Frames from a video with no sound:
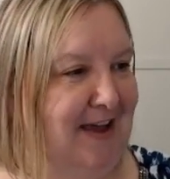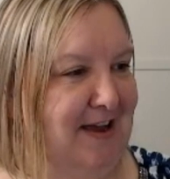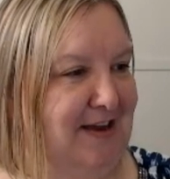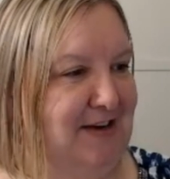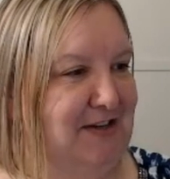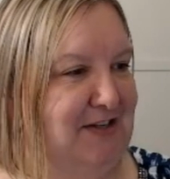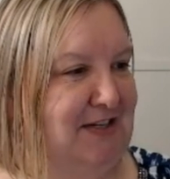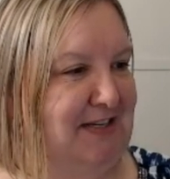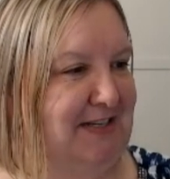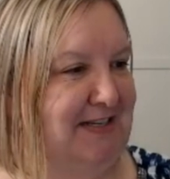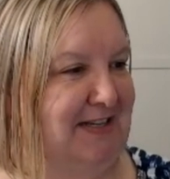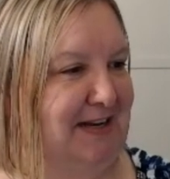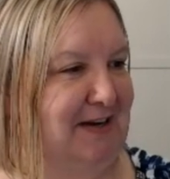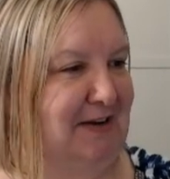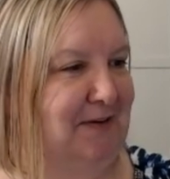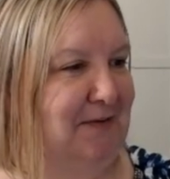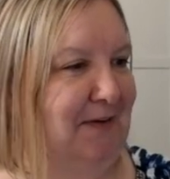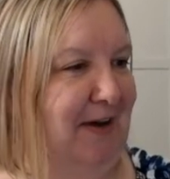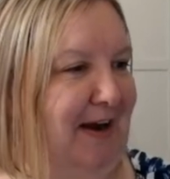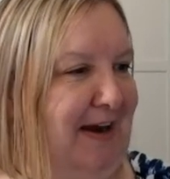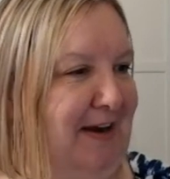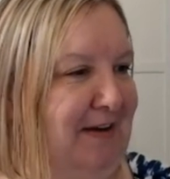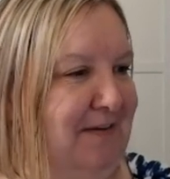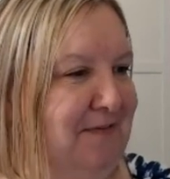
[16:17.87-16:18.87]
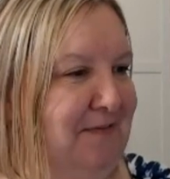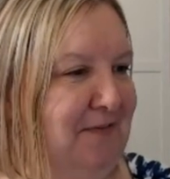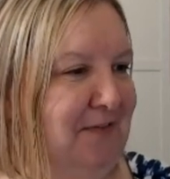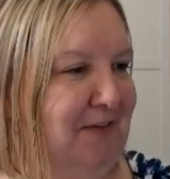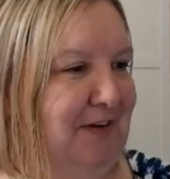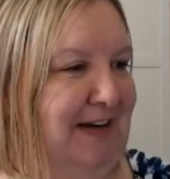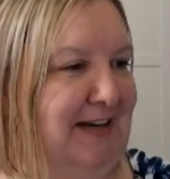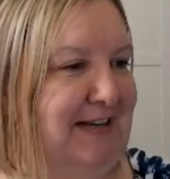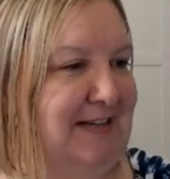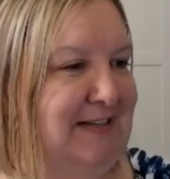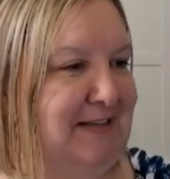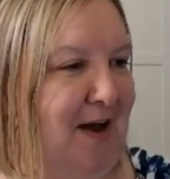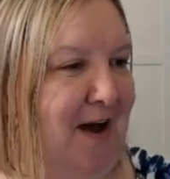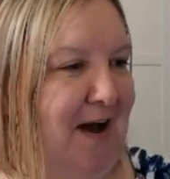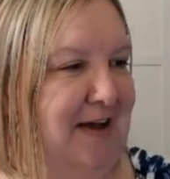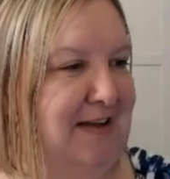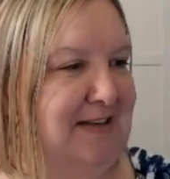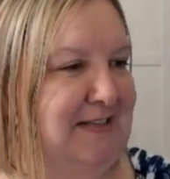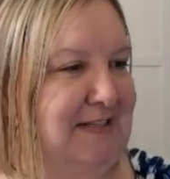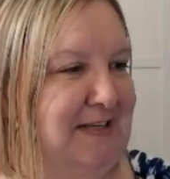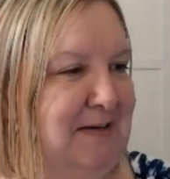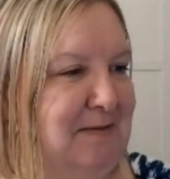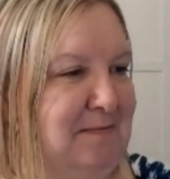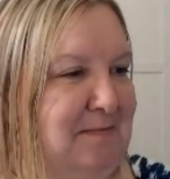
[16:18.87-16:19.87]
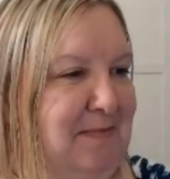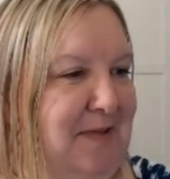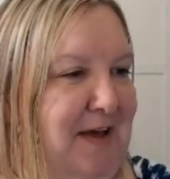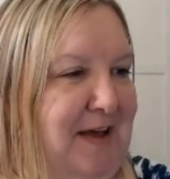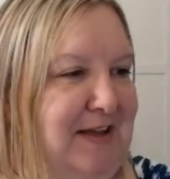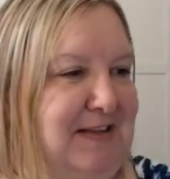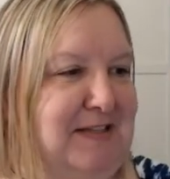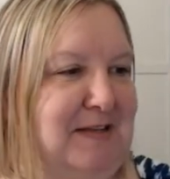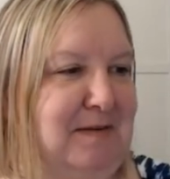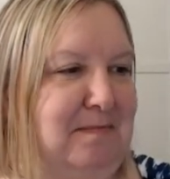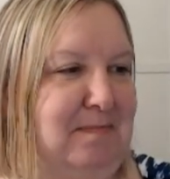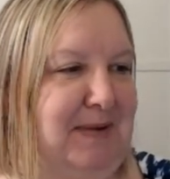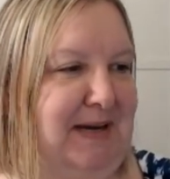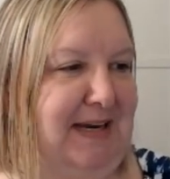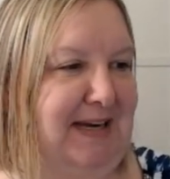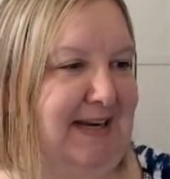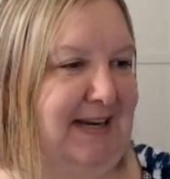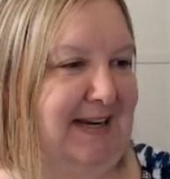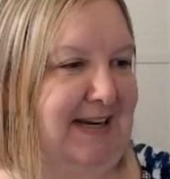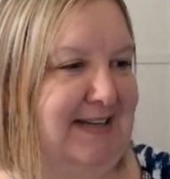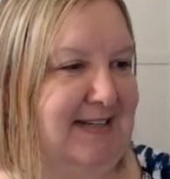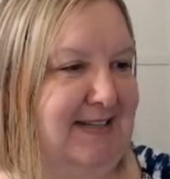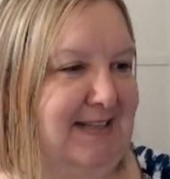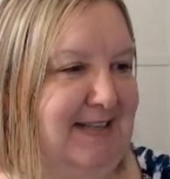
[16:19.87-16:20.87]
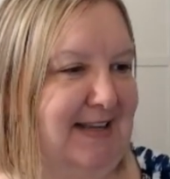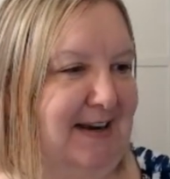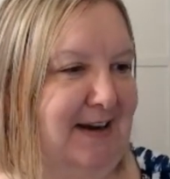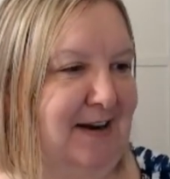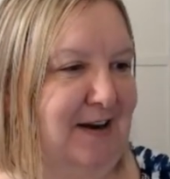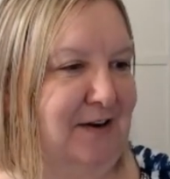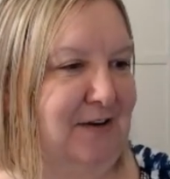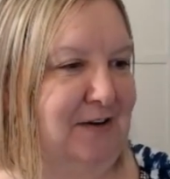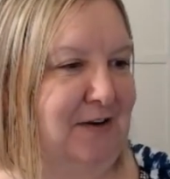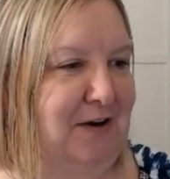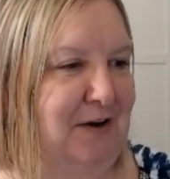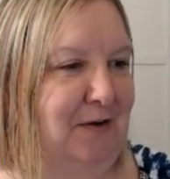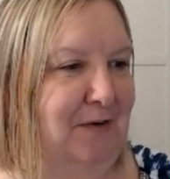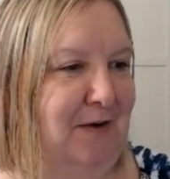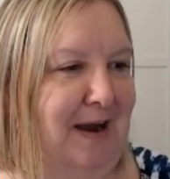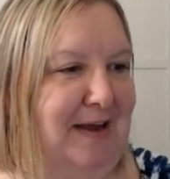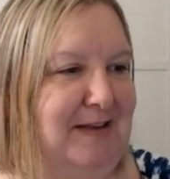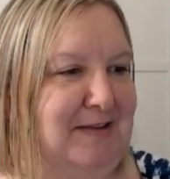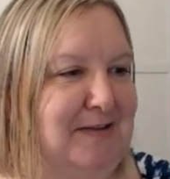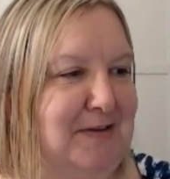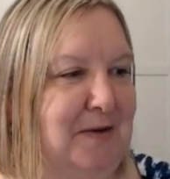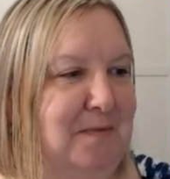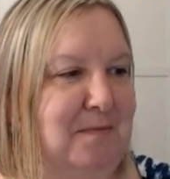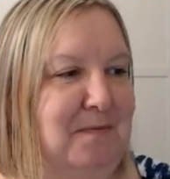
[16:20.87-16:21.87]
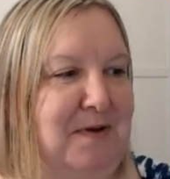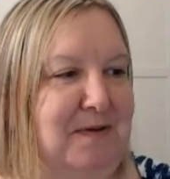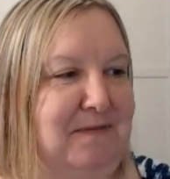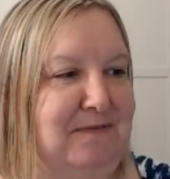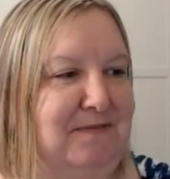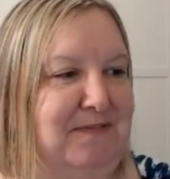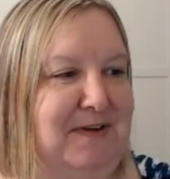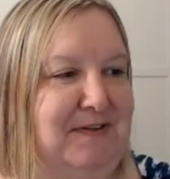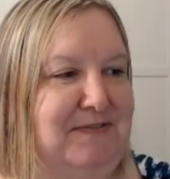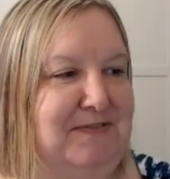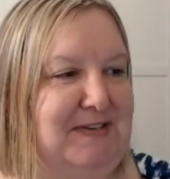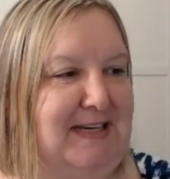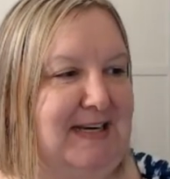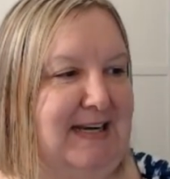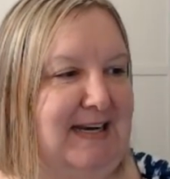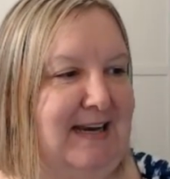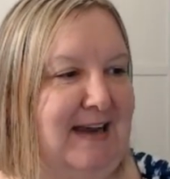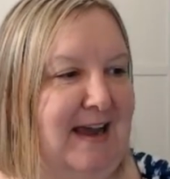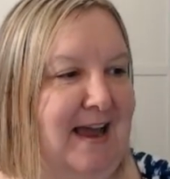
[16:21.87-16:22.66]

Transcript: She said, great, free is awesome. Lots of beanies there. Congrats on 150.